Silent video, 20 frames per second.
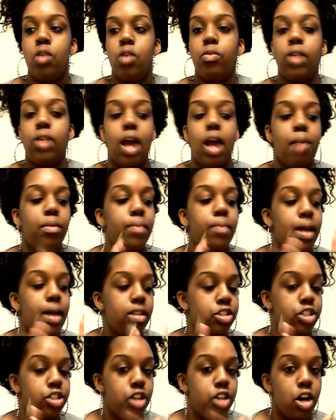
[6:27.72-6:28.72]
what I'm about
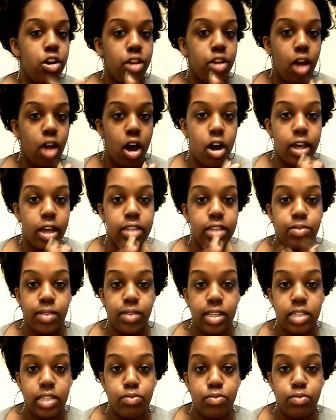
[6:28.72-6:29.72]
to show y'all is
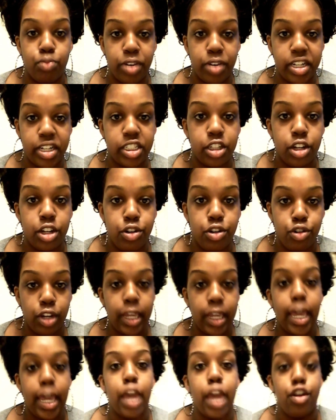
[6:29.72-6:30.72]
what this brush
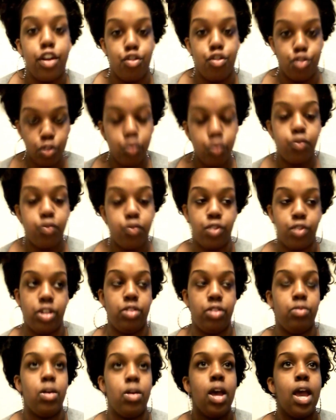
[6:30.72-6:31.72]
can do for you.